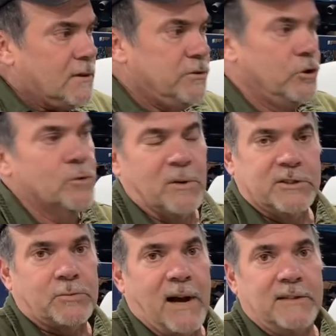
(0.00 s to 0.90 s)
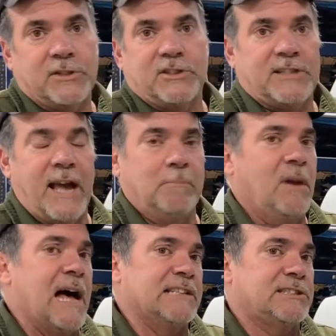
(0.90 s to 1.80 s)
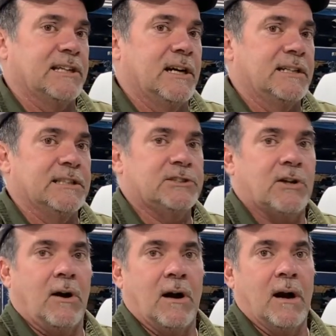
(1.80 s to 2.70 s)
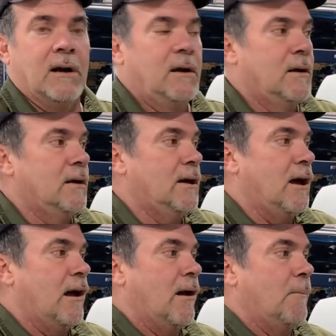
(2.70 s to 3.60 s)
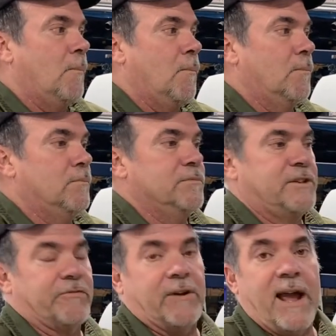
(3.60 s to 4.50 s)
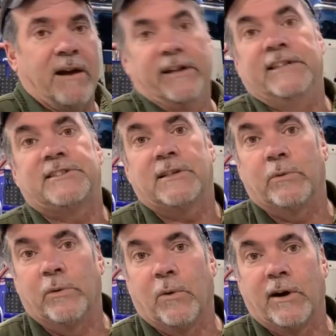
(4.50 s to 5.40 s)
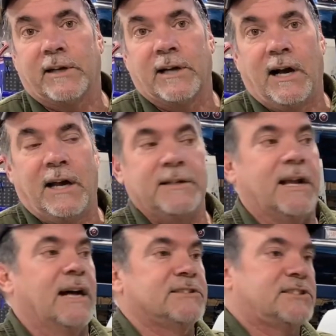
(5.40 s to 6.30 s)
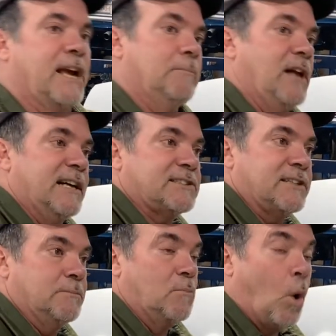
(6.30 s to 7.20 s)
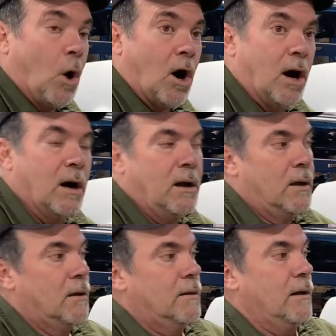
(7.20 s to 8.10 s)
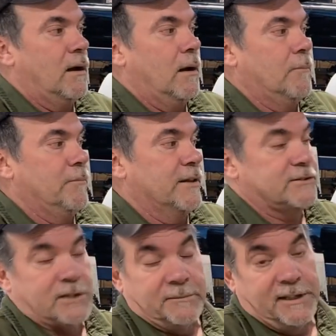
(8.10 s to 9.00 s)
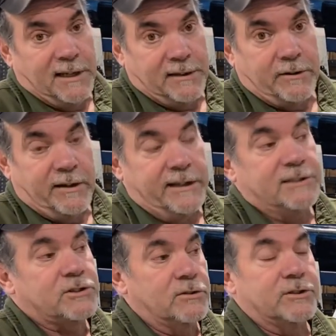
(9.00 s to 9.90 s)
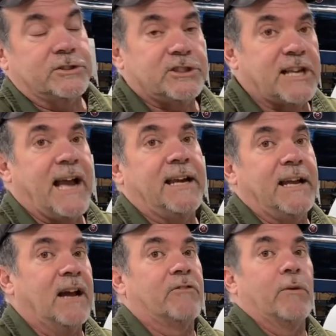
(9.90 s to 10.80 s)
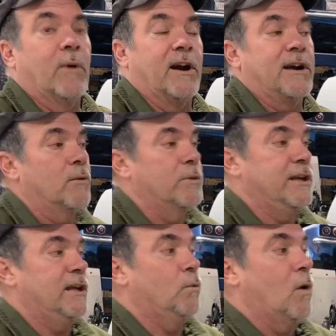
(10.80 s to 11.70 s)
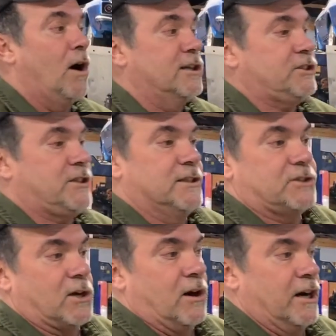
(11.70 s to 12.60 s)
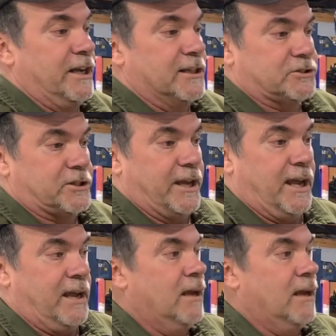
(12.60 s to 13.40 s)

numerous rounds of sandblasting on this car. Different areas that we were working on got sandblasted more than some of the other areas, so there's sand everywhere. Now, we washed this car yesterday